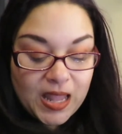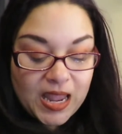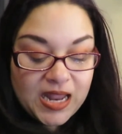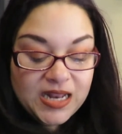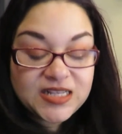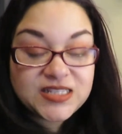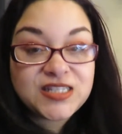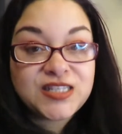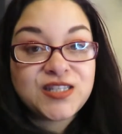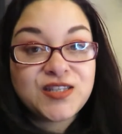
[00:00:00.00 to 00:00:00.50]

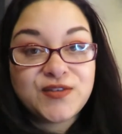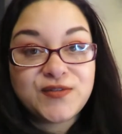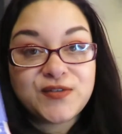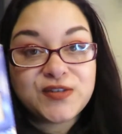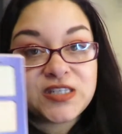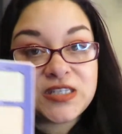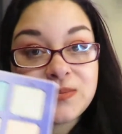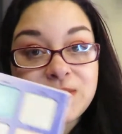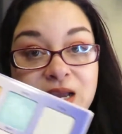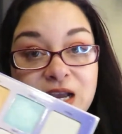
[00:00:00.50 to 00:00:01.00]
And this is the
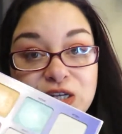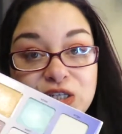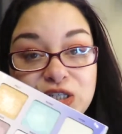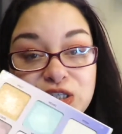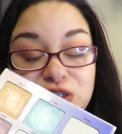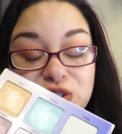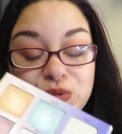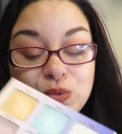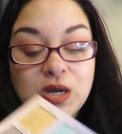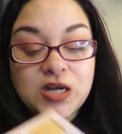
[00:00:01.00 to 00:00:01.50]
first time I'm
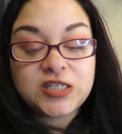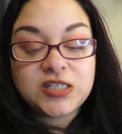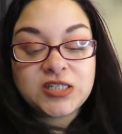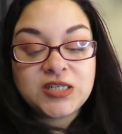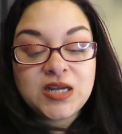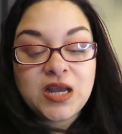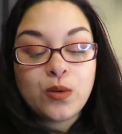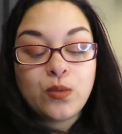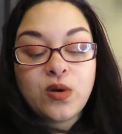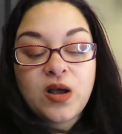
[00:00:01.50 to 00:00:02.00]
actually
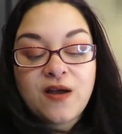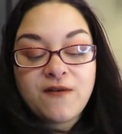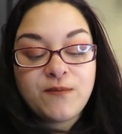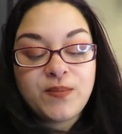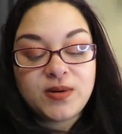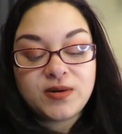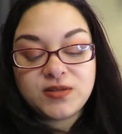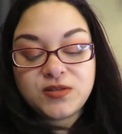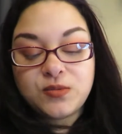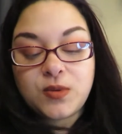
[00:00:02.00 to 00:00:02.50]
swatching. I will have
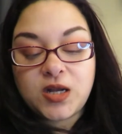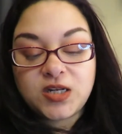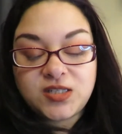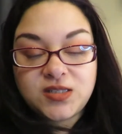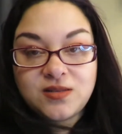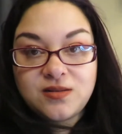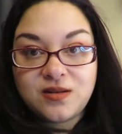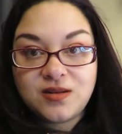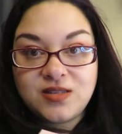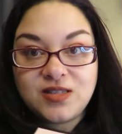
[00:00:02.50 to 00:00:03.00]
better
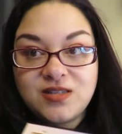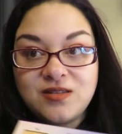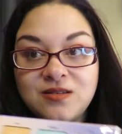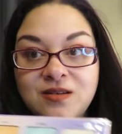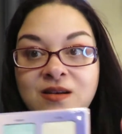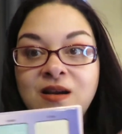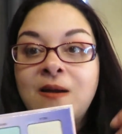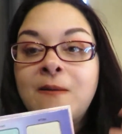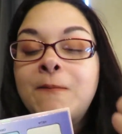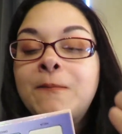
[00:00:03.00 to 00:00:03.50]
swatches on
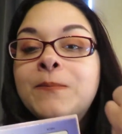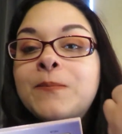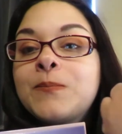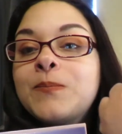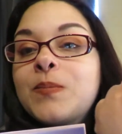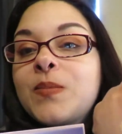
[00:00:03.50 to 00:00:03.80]
Instagram.